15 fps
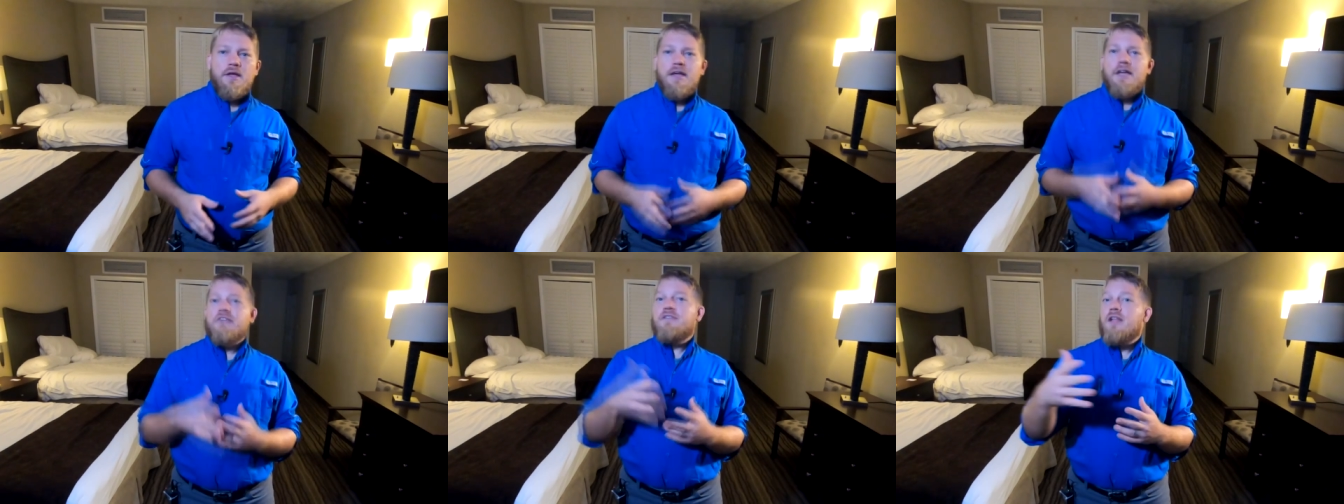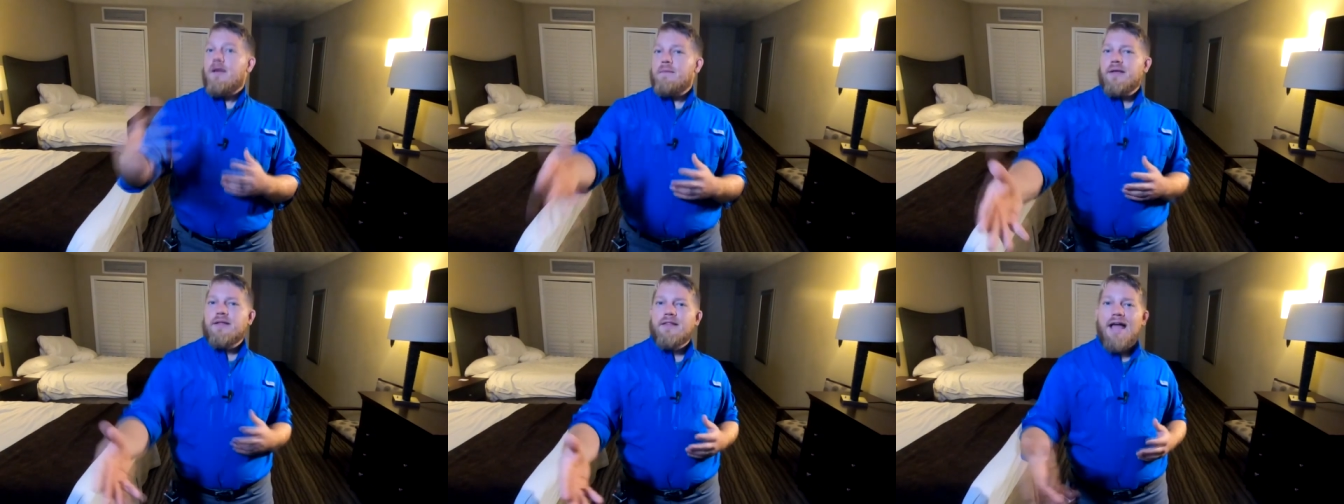If
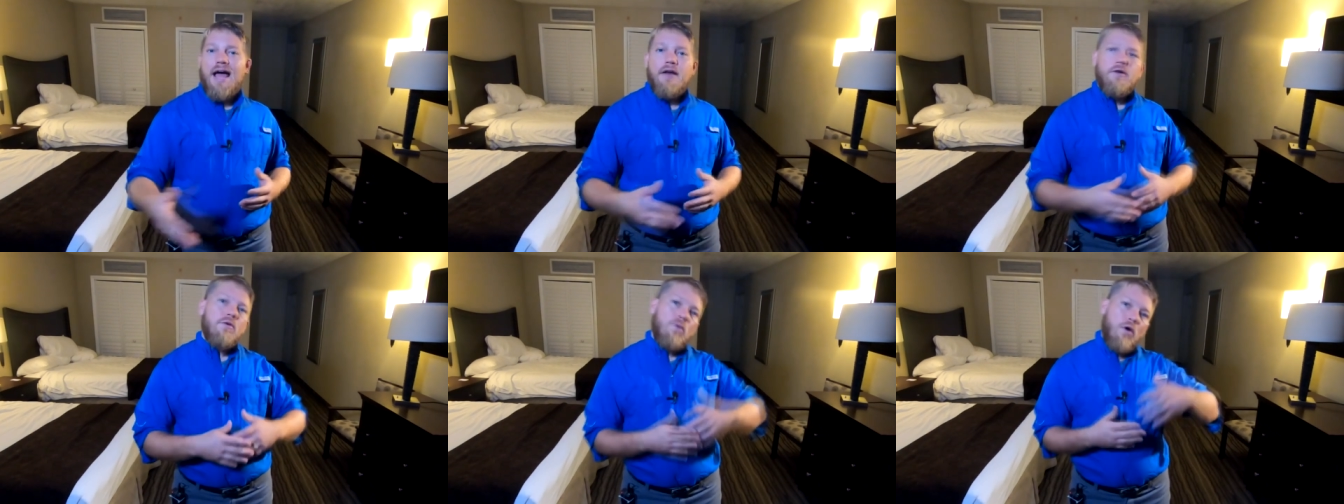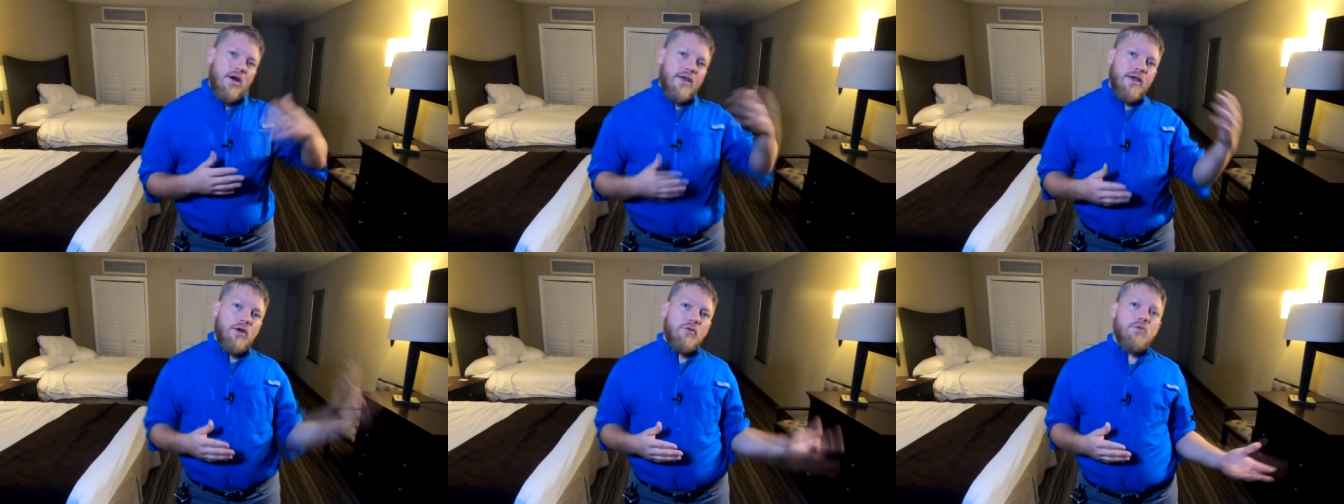climbing a ladder and
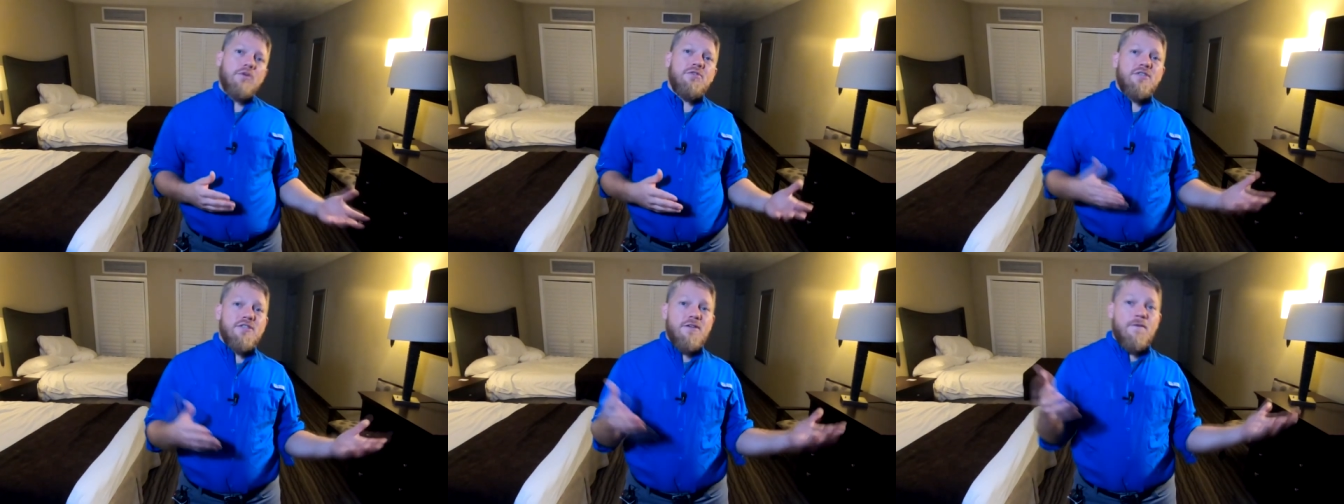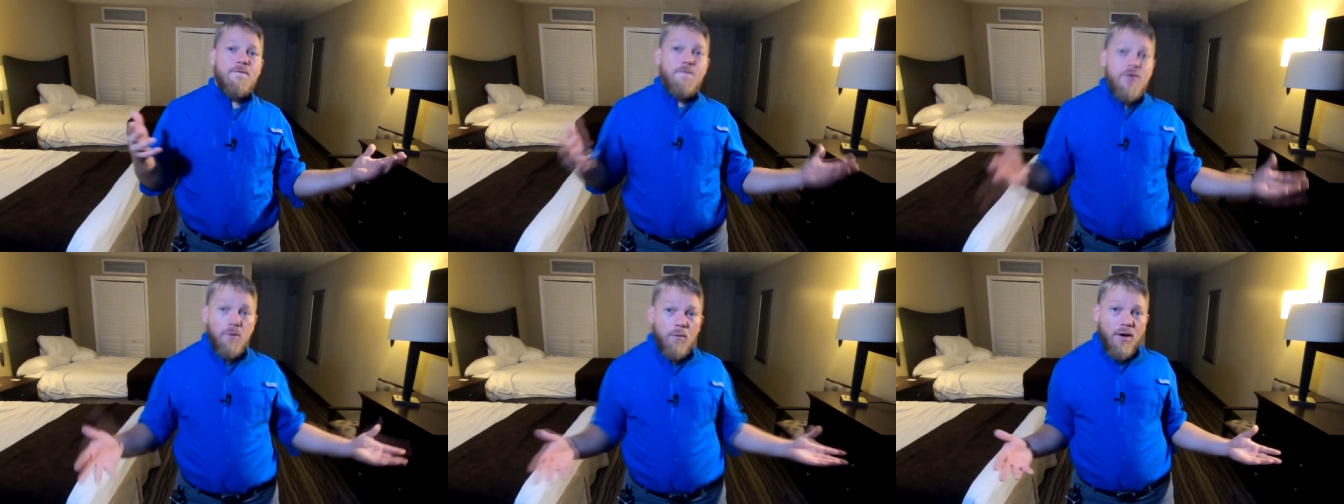walking on roofs
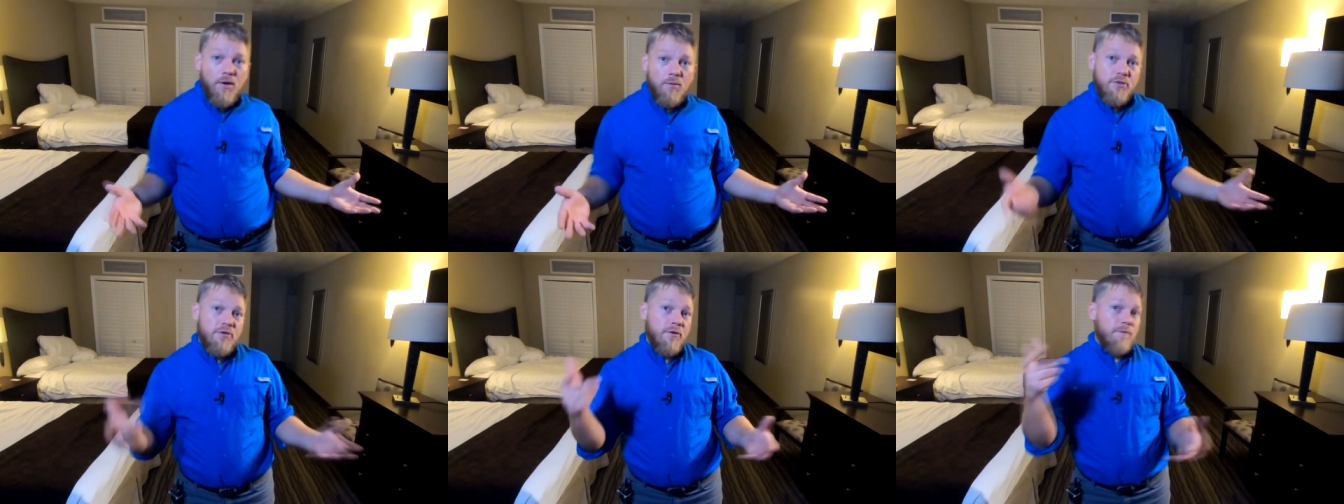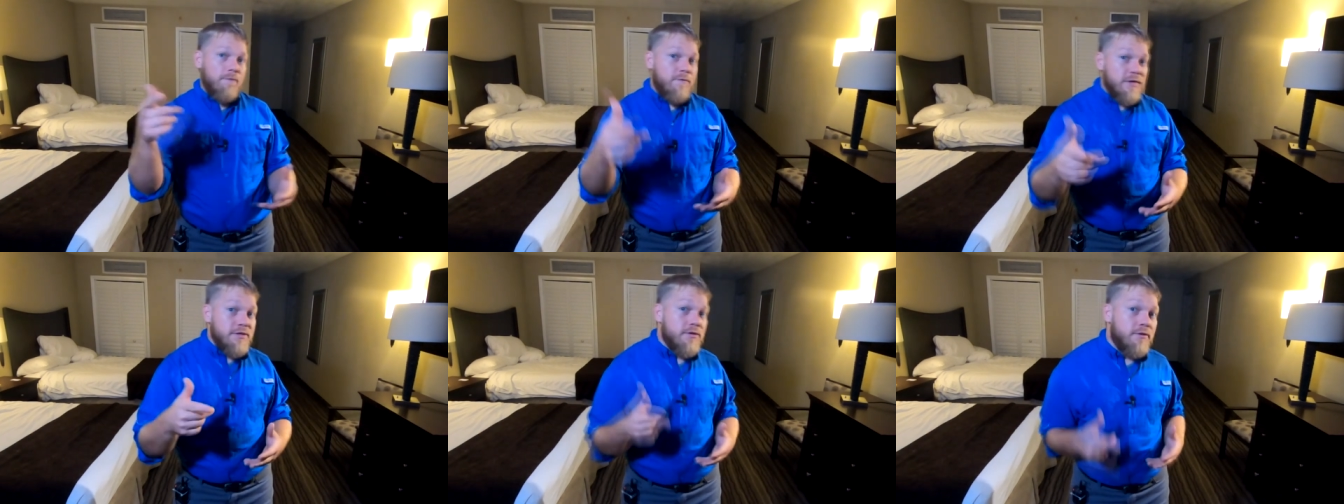doesn't fit well with your
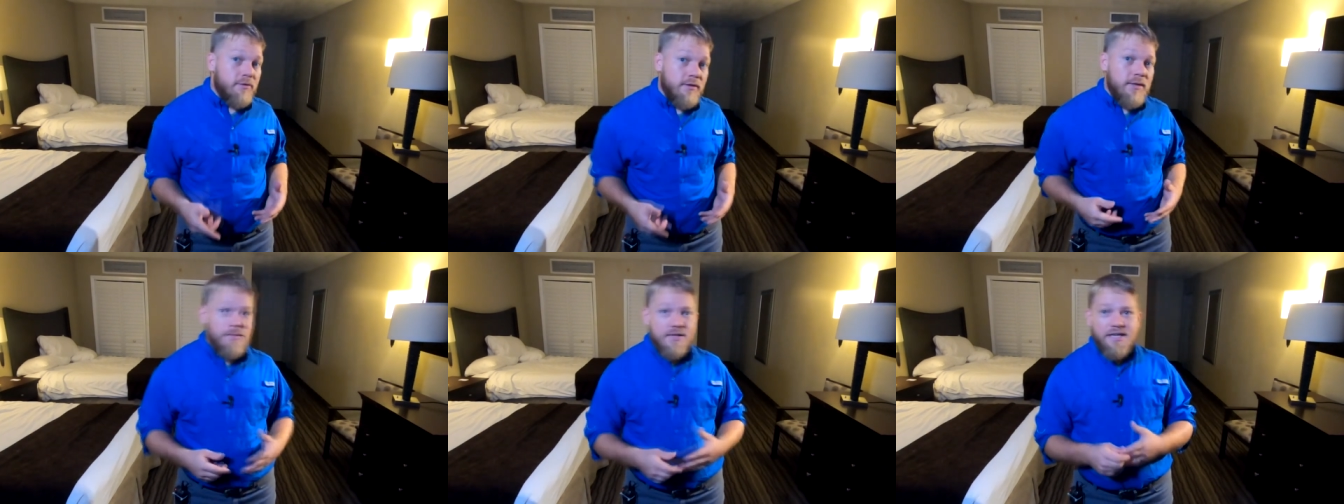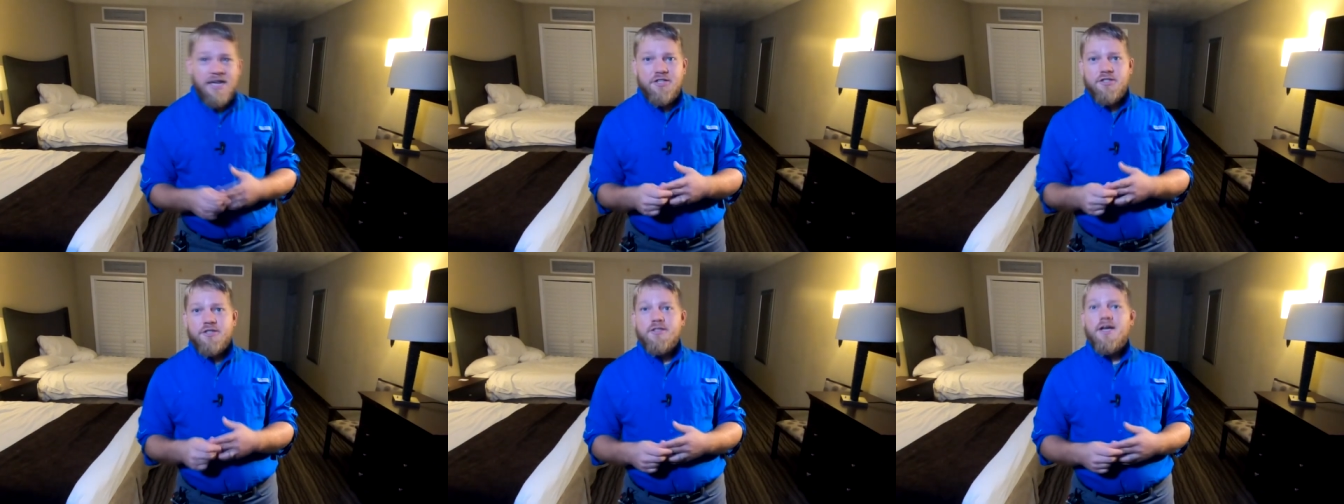physical
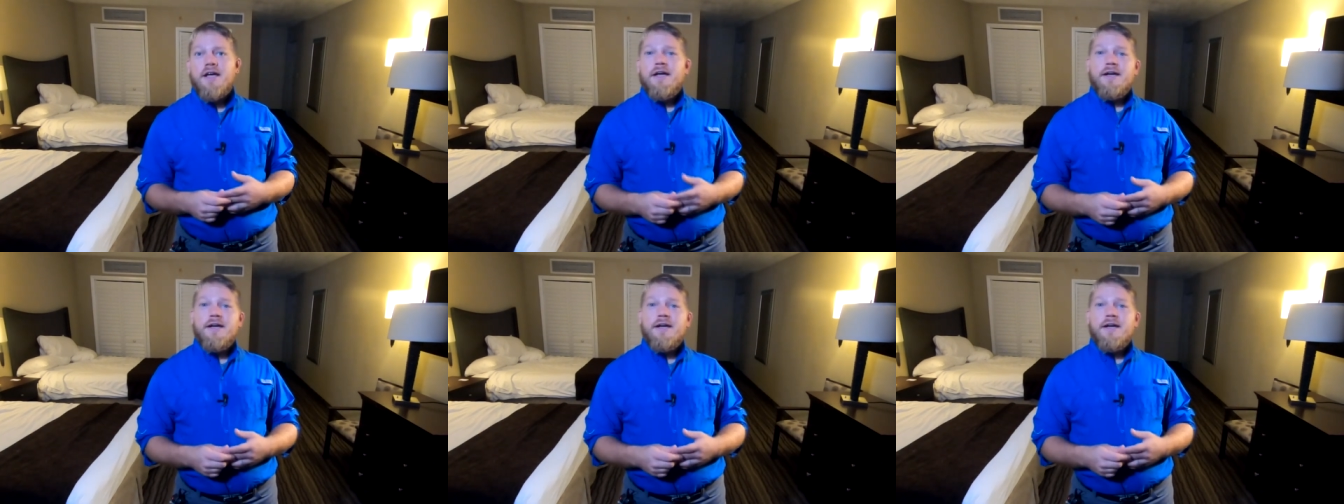limitations,